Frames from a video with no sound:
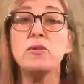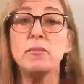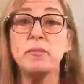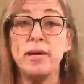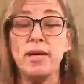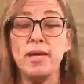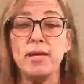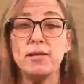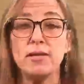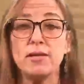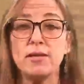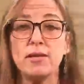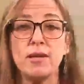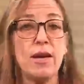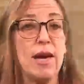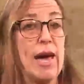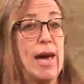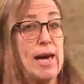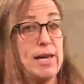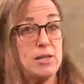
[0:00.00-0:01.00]
for peace,
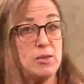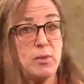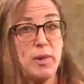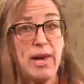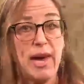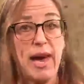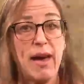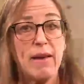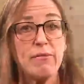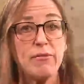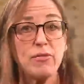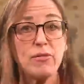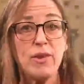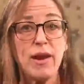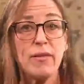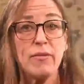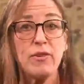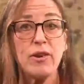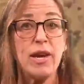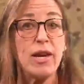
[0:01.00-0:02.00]
as we have
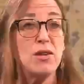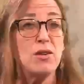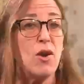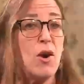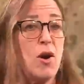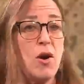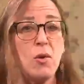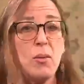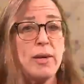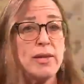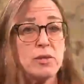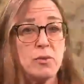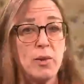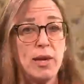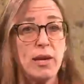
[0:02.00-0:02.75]
forever and always